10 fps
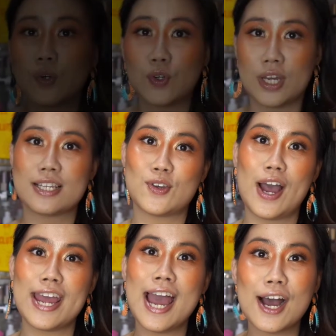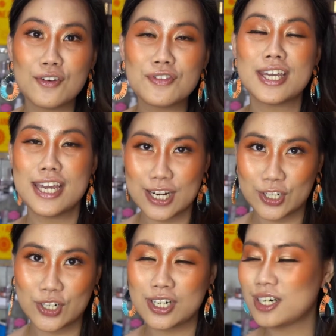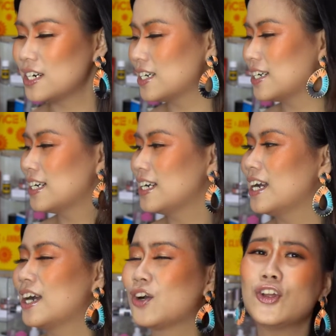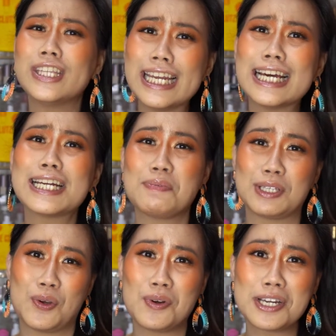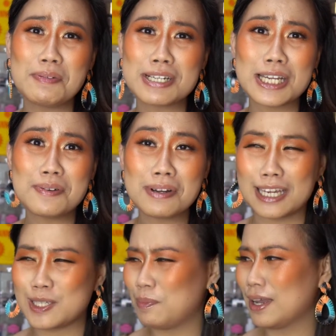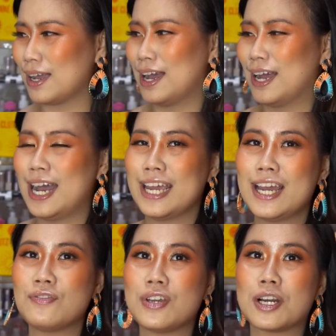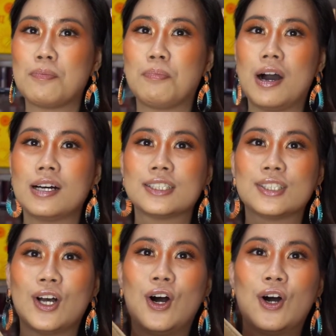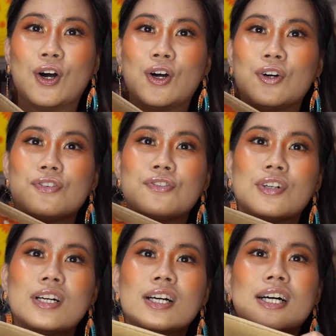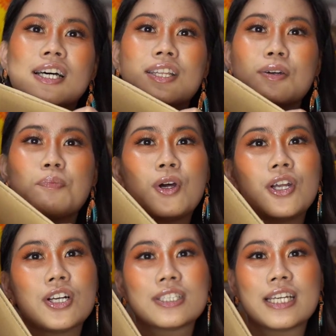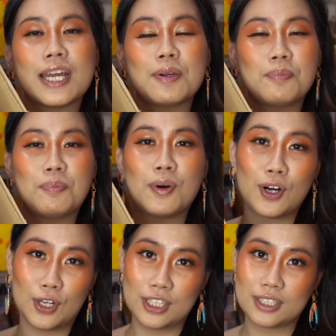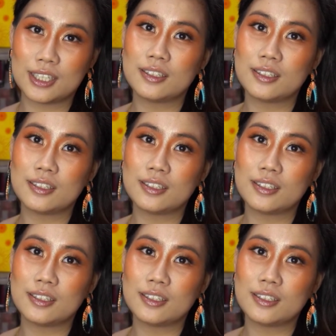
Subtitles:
Okay, so I have here, konti lang naman to. Huwag kayo masyado mag-expect ah. I have here a box of the products that I bought